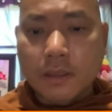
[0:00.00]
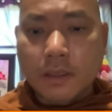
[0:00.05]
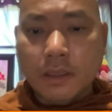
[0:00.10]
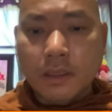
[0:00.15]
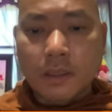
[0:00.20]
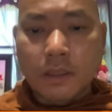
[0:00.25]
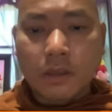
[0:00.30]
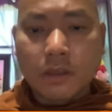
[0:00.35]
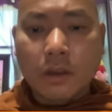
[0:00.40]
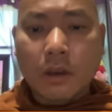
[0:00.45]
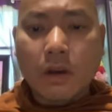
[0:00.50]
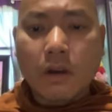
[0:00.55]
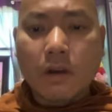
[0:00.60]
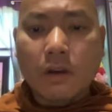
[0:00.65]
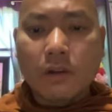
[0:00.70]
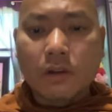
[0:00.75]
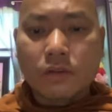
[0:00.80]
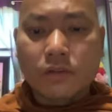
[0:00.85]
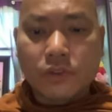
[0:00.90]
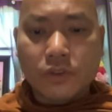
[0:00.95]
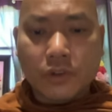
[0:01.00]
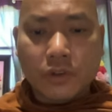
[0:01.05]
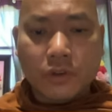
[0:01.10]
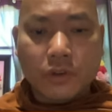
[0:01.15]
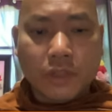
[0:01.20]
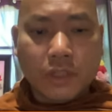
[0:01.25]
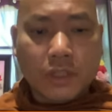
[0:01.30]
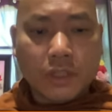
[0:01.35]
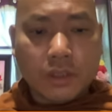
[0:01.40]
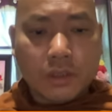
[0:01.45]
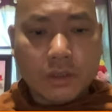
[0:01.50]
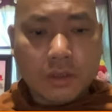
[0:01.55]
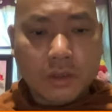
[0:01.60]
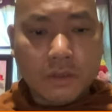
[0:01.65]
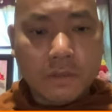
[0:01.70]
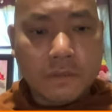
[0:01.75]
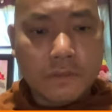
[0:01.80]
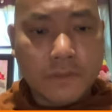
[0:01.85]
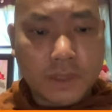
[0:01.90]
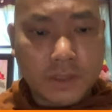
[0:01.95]
in the long journey
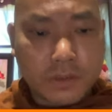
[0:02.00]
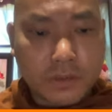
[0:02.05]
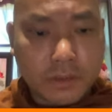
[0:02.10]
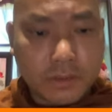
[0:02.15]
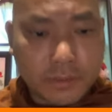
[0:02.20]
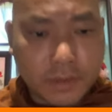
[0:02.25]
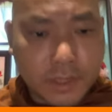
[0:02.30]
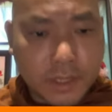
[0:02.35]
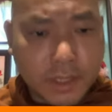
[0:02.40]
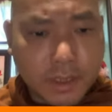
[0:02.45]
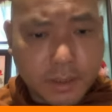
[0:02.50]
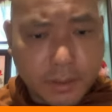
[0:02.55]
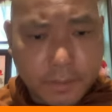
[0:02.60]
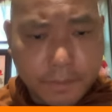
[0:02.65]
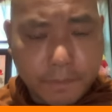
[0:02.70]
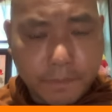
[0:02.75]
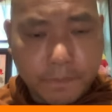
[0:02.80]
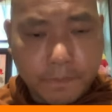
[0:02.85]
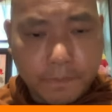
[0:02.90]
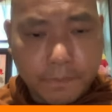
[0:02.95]
of the samsara.